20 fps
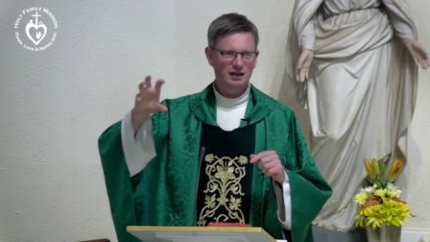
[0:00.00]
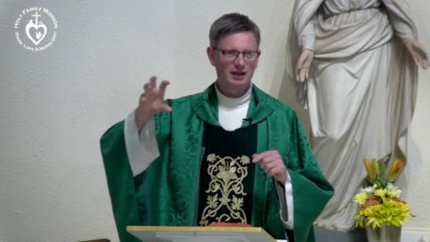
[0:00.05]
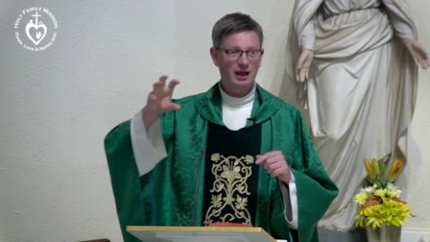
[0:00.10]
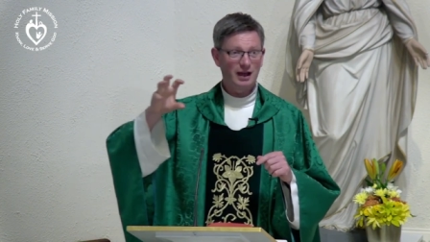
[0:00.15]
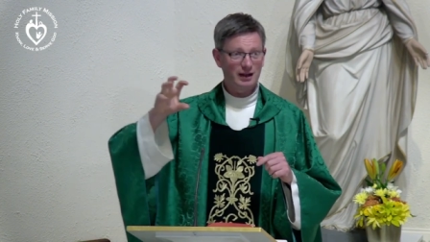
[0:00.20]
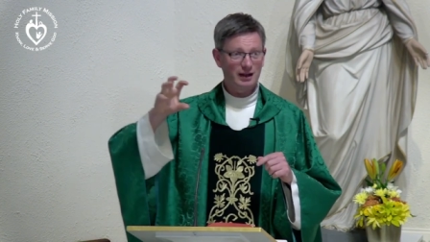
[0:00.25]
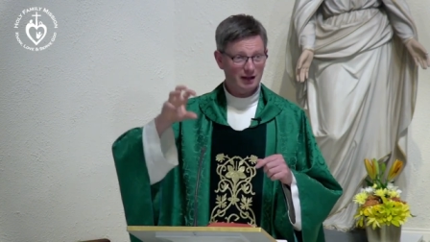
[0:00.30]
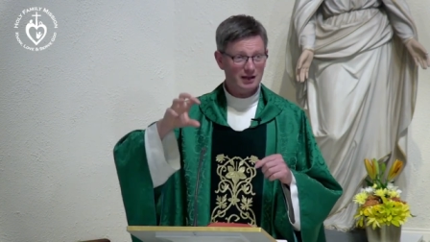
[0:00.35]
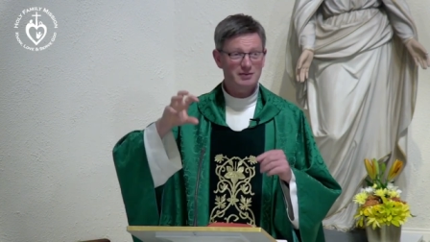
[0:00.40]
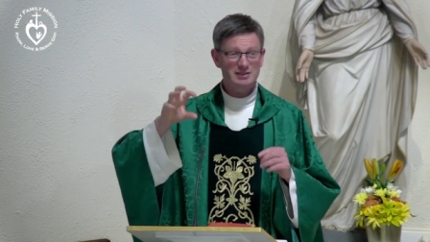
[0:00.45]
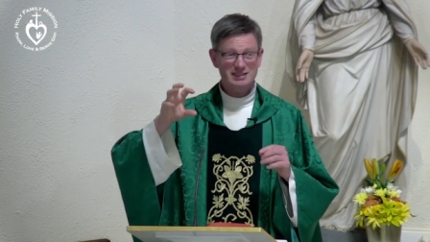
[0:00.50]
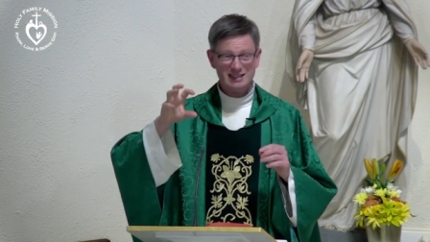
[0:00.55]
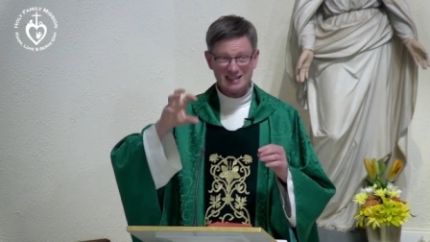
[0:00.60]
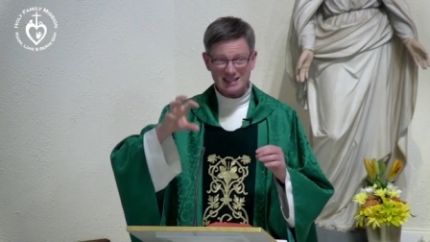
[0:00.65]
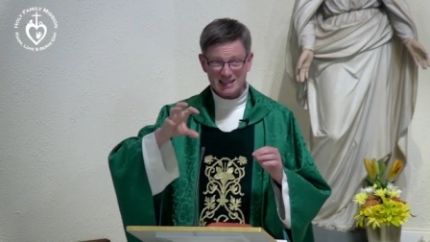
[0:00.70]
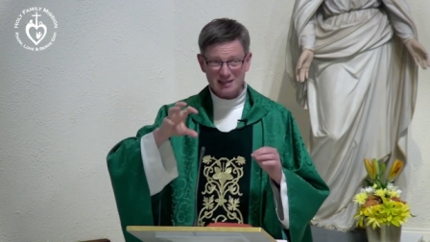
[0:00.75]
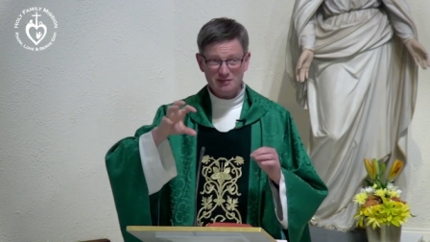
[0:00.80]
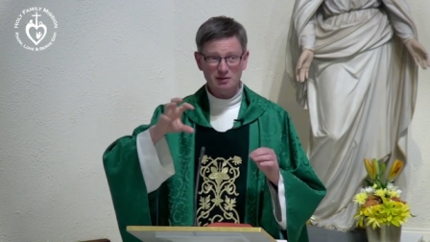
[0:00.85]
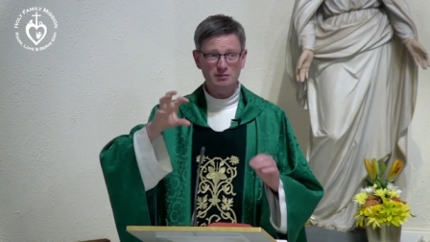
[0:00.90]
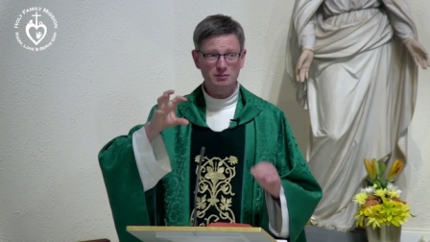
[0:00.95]
and life is
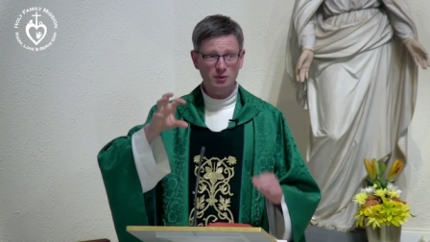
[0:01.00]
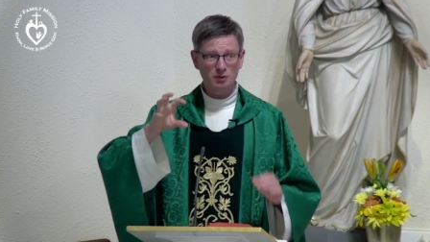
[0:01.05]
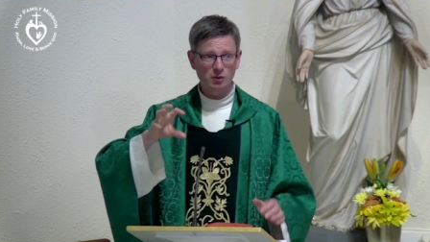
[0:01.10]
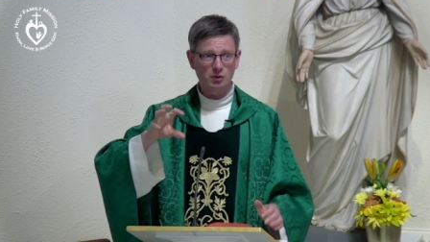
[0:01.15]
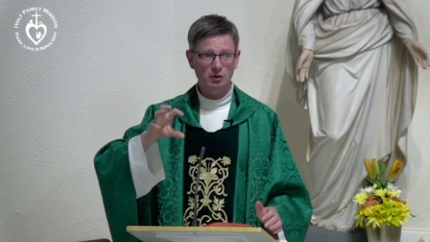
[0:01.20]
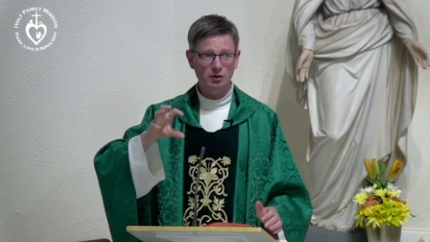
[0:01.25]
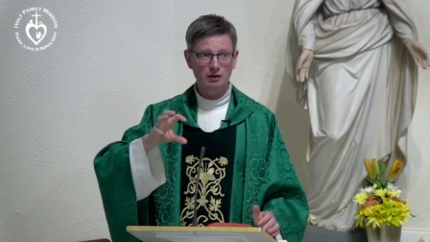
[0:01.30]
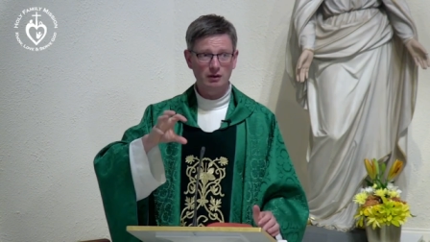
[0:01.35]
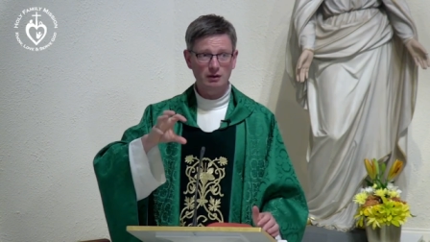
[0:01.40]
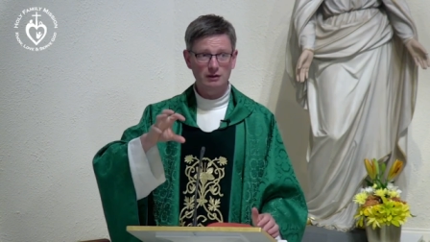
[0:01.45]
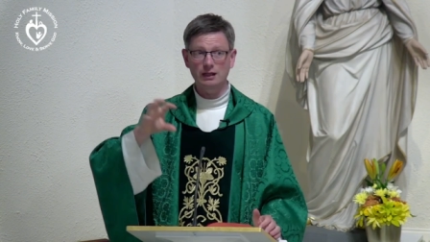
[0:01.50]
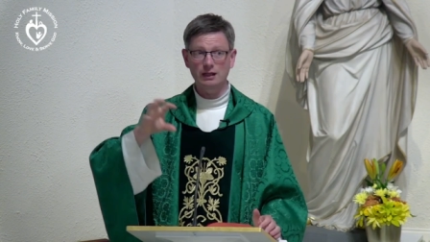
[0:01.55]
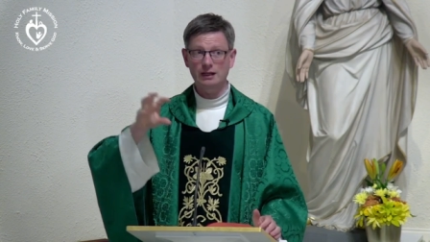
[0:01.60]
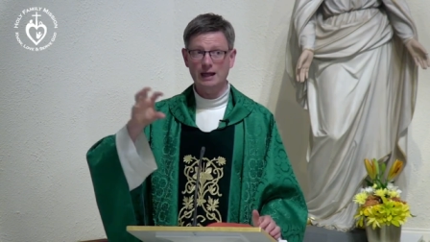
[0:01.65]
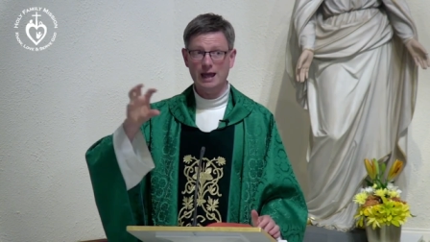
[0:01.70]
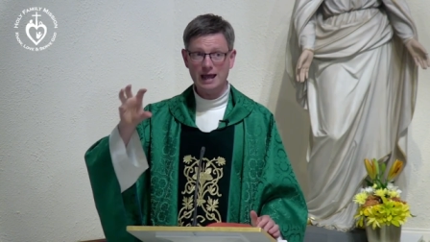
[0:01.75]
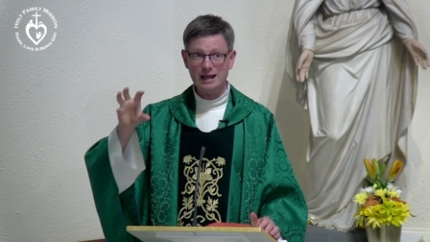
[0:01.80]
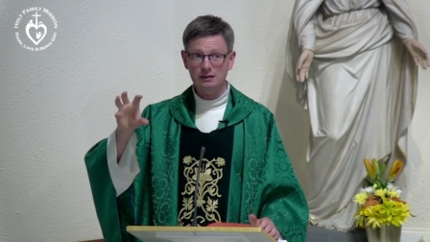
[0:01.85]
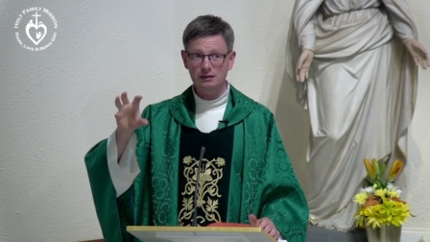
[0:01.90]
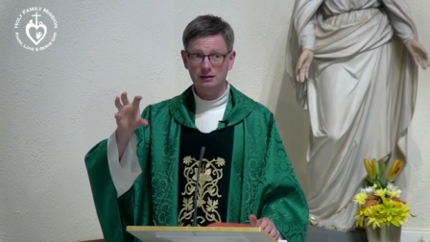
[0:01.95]
even more than
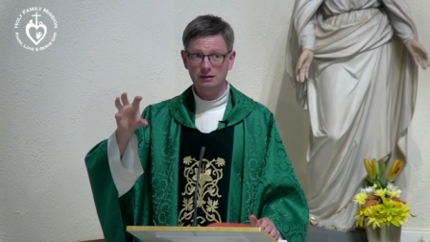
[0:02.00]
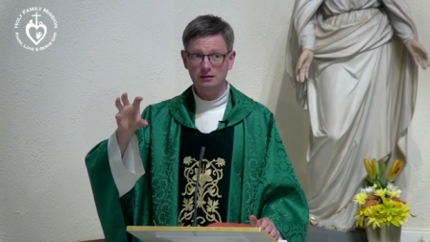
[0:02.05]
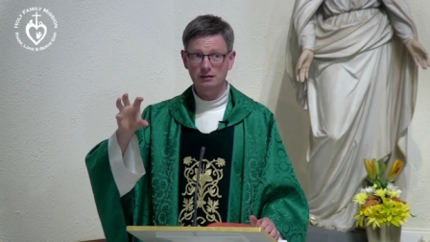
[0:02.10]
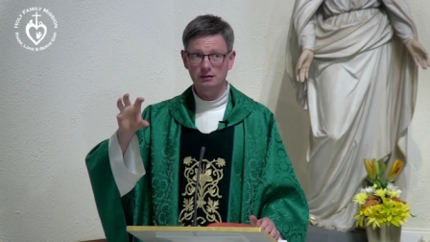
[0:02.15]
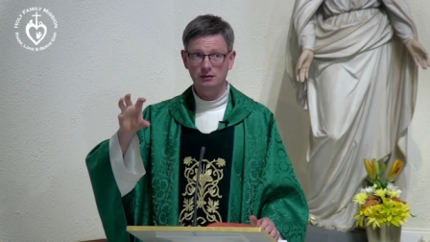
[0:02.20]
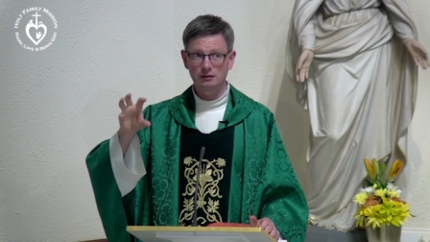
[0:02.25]
health.